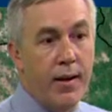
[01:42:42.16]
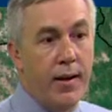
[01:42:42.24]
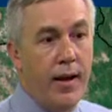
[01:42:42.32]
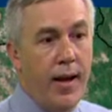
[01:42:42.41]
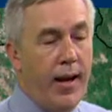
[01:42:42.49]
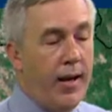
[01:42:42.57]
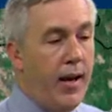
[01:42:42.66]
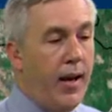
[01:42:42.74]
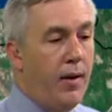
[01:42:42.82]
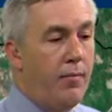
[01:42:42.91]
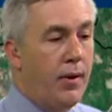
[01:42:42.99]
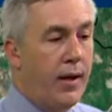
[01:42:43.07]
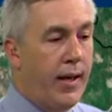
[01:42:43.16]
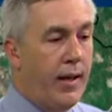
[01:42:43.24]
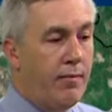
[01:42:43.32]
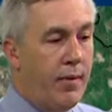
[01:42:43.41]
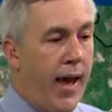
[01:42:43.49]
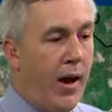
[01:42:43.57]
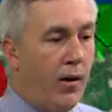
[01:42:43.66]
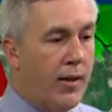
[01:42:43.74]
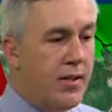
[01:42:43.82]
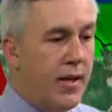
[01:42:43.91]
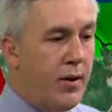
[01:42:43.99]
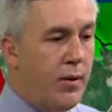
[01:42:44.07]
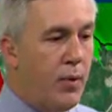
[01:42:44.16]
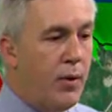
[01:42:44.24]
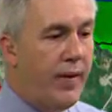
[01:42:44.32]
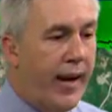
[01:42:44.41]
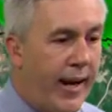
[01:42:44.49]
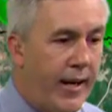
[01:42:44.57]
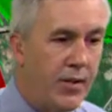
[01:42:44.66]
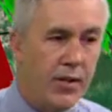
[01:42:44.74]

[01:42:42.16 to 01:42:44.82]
And again, now continue to move east.